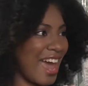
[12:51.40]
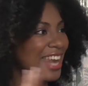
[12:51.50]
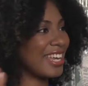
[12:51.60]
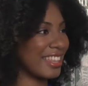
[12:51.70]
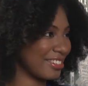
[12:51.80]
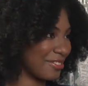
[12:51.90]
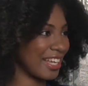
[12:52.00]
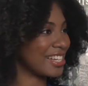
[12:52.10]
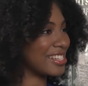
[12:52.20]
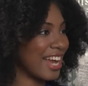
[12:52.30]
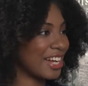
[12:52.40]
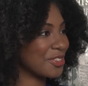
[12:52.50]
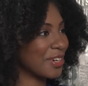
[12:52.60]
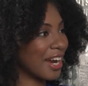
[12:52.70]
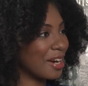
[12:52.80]
anything related to
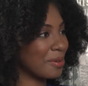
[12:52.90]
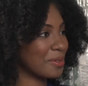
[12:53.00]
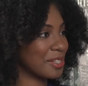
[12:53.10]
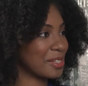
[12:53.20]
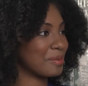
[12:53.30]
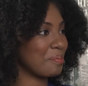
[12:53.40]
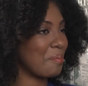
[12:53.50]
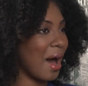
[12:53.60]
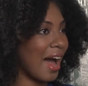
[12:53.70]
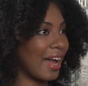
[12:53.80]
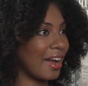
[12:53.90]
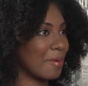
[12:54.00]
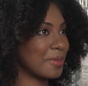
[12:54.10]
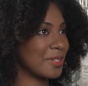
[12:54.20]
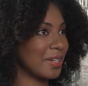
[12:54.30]
natural hair, but it was just my
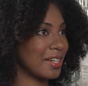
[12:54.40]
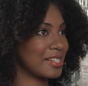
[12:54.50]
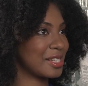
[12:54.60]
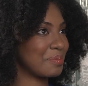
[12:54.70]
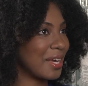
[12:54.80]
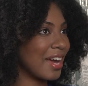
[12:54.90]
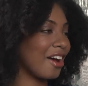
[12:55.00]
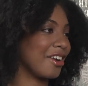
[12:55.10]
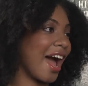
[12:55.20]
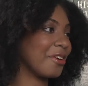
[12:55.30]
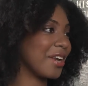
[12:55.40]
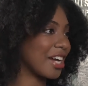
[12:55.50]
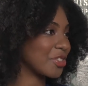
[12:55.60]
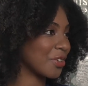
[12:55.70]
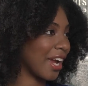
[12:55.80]
opportunity to speak on how
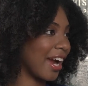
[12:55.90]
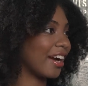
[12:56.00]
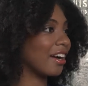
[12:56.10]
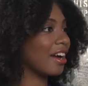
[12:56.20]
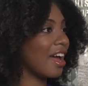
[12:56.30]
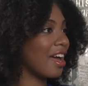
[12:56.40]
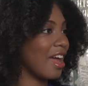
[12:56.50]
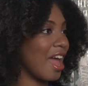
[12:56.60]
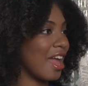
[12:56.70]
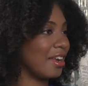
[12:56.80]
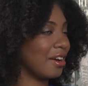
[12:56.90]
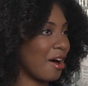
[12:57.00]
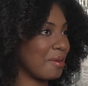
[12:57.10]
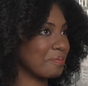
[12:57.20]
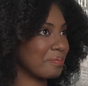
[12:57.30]
natural hair and
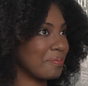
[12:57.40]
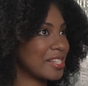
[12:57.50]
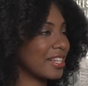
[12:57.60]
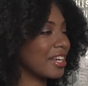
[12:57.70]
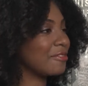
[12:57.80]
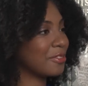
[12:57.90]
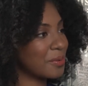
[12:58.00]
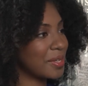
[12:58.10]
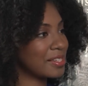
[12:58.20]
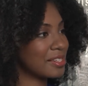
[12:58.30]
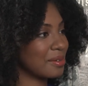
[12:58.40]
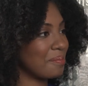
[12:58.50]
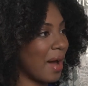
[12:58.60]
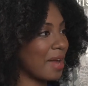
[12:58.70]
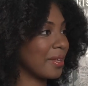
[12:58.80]
basically influenced
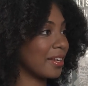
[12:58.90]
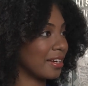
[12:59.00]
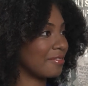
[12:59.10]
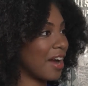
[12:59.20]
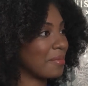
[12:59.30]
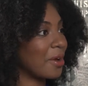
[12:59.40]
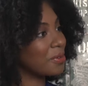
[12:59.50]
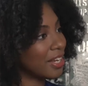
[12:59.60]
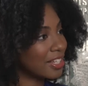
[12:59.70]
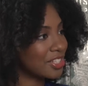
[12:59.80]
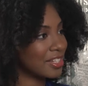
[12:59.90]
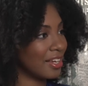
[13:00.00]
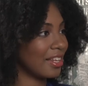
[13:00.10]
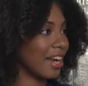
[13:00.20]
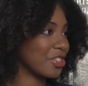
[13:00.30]
my ability to find my own niche
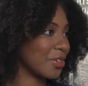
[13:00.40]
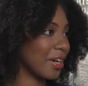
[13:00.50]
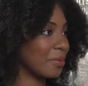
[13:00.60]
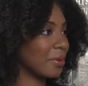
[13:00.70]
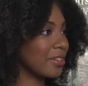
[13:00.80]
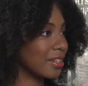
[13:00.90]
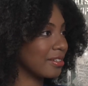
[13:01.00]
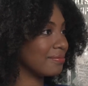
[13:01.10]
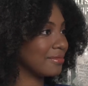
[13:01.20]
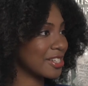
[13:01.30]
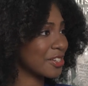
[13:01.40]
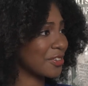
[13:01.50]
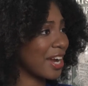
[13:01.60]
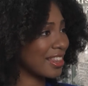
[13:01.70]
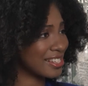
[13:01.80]
in the natural hair world and just
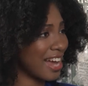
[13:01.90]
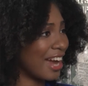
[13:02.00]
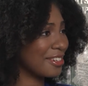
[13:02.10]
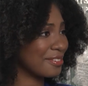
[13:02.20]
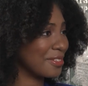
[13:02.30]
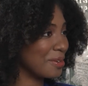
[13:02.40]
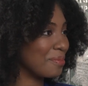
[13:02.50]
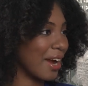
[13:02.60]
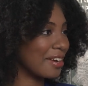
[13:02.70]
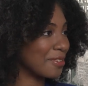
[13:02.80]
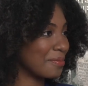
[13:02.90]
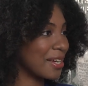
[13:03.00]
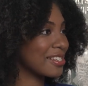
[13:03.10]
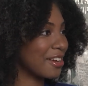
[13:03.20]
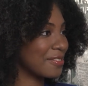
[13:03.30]
create this kind of new brand for
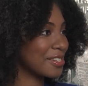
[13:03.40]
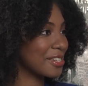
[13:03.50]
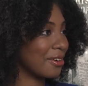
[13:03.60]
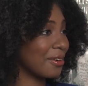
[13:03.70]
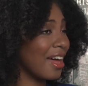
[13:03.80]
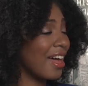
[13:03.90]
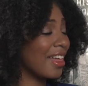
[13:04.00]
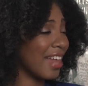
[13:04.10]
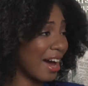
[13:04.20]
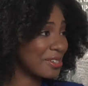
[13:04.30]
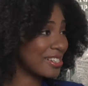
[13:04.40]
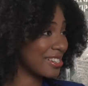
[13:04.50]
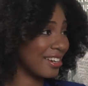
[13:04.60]
myself. So that was